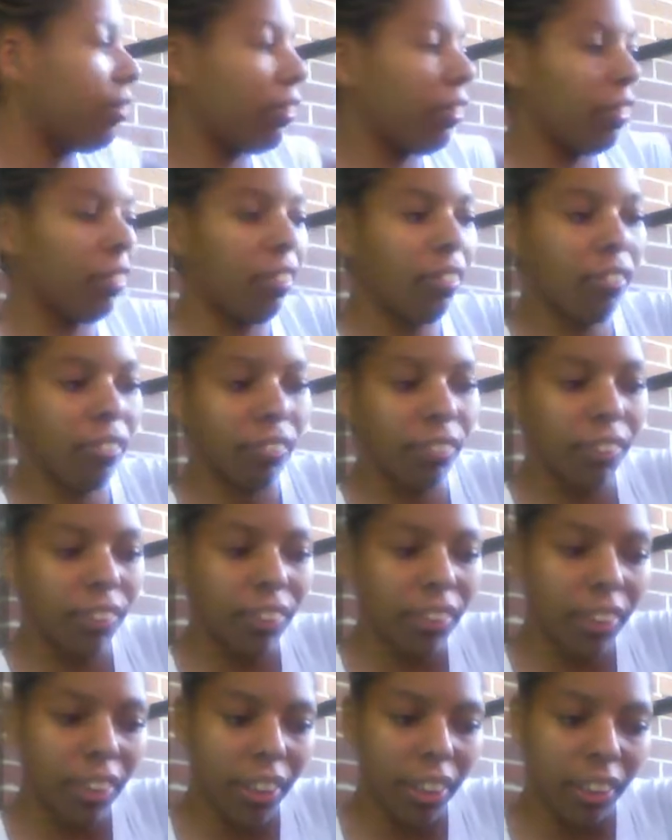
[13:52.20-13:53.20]
it was this
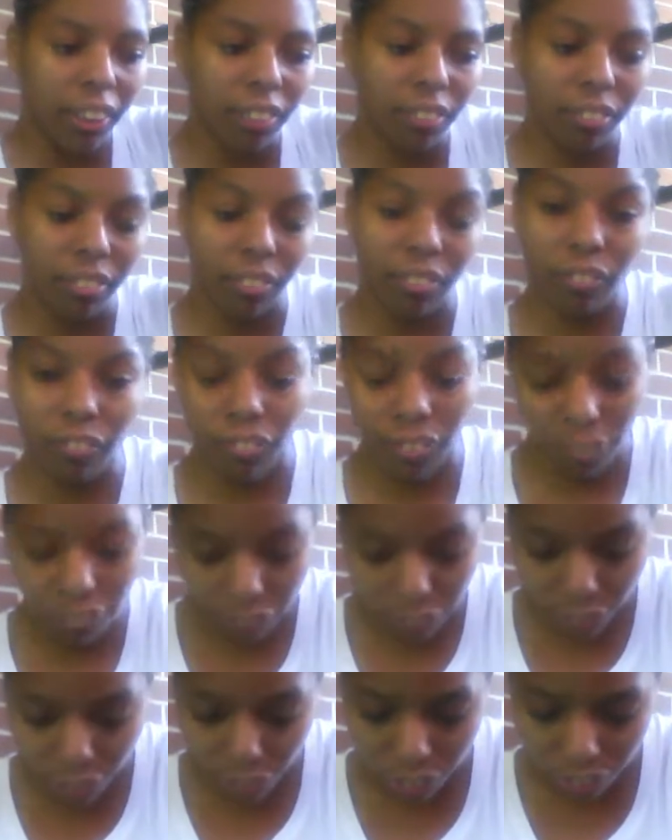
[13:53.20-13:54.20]
certain lady. She's from
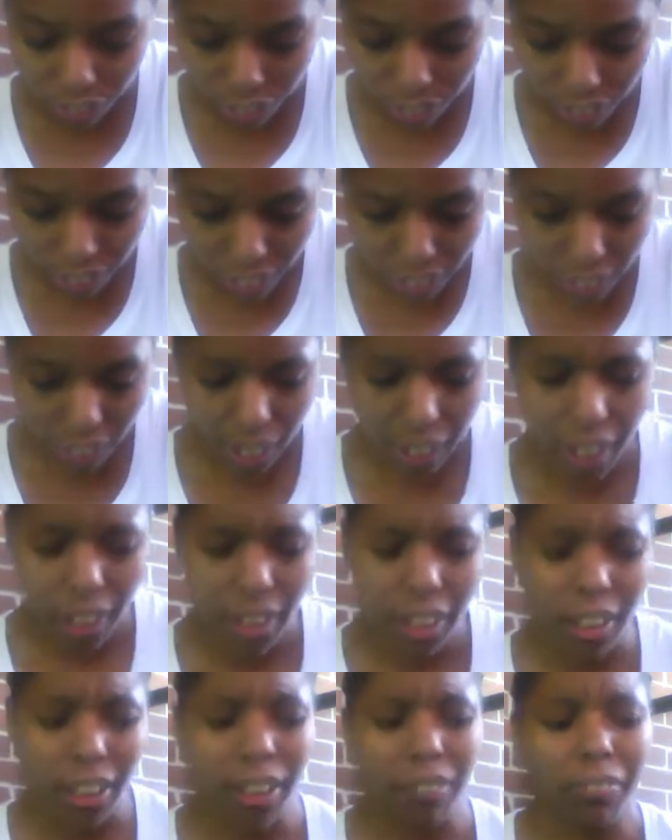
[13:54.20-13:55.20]
Florida.
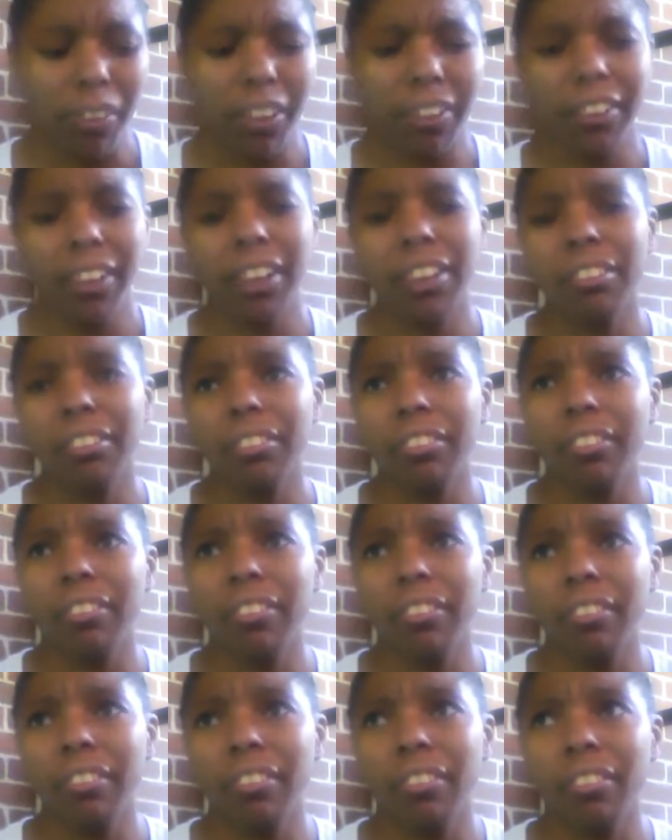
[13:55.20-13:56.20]
I think
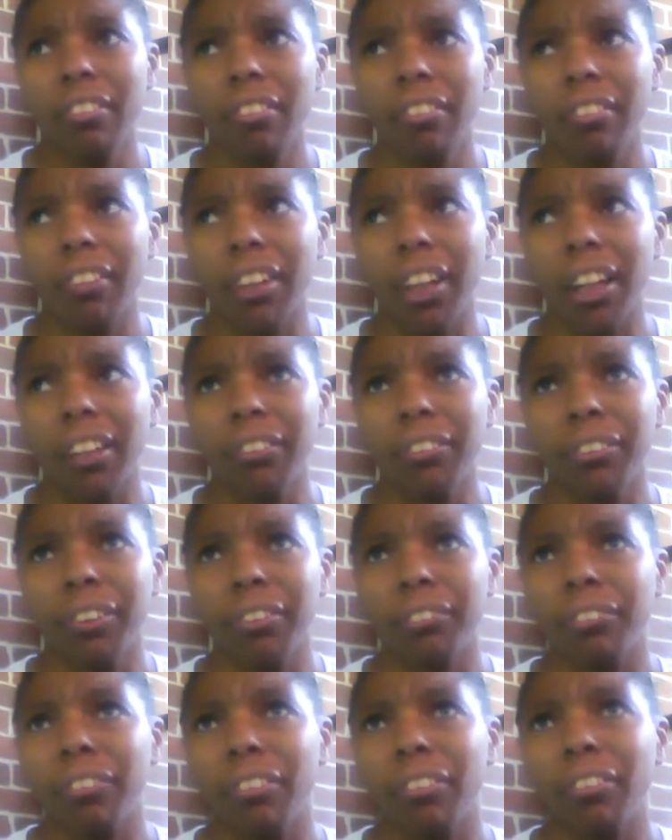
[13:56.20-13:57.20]
I don't
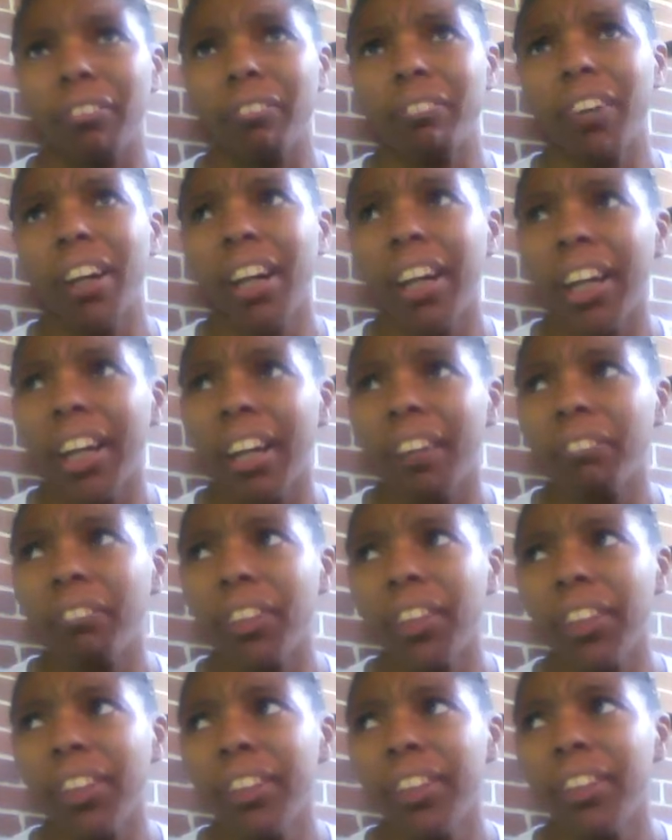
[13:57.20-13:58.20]
know if it's
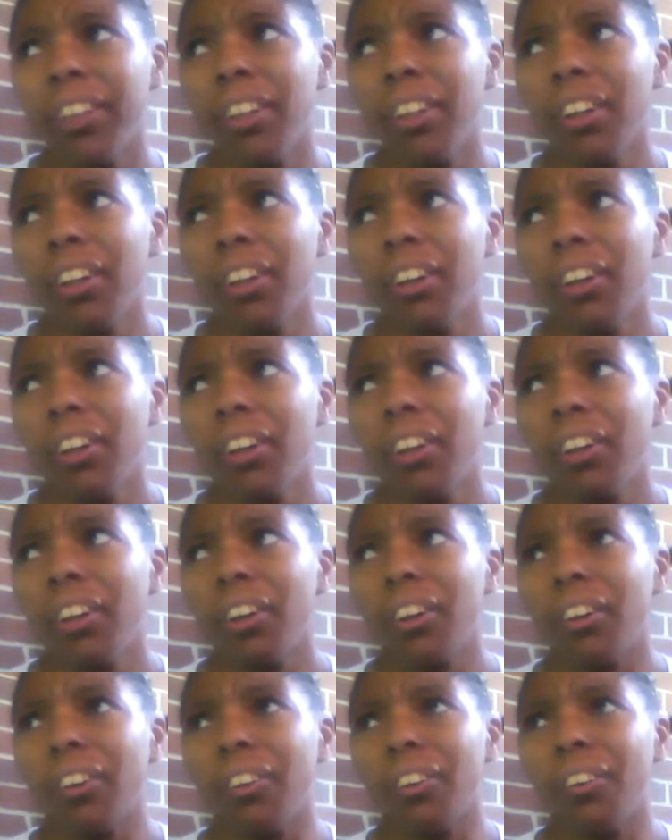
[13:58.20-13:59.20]
Miami
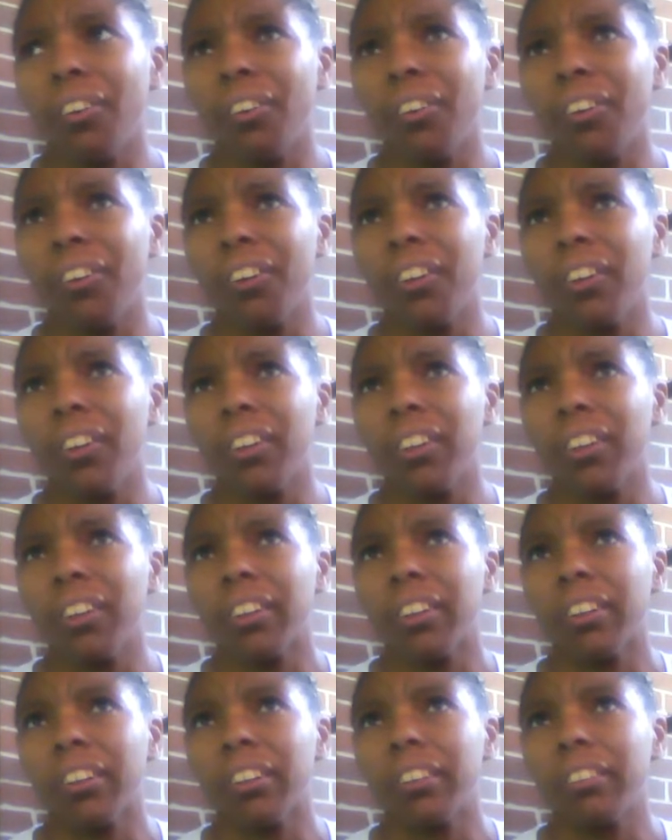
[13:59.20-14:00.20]

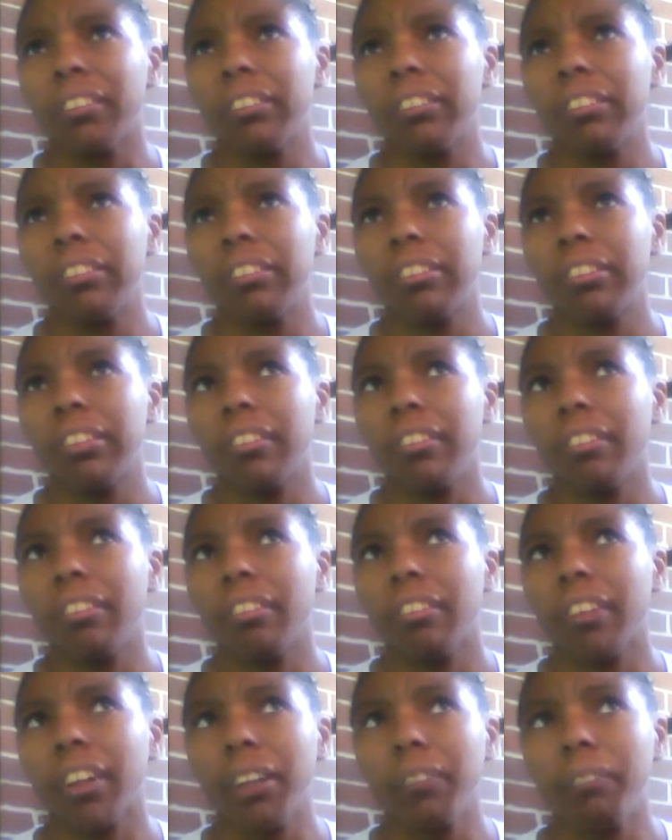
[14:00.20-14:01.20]
or
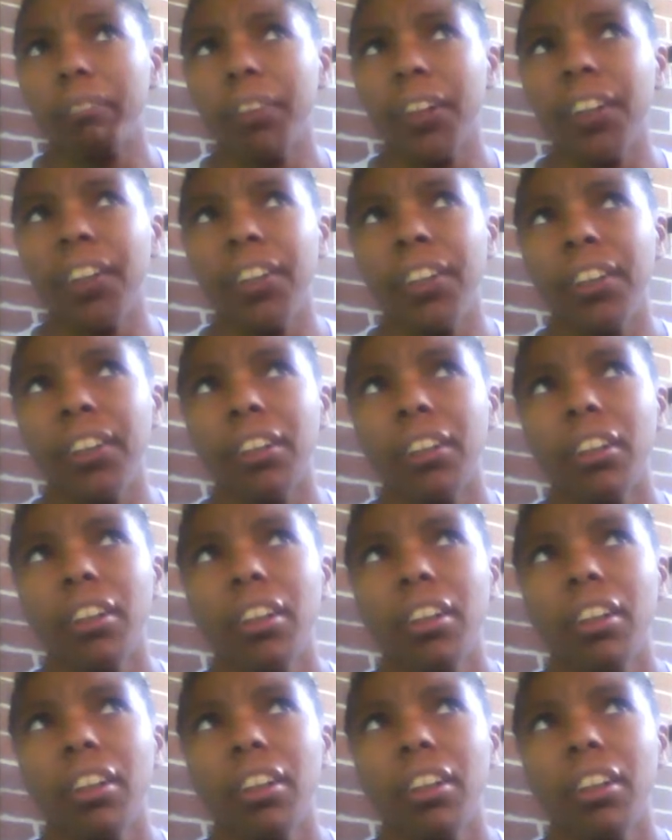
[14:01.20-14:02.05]
St. Pete.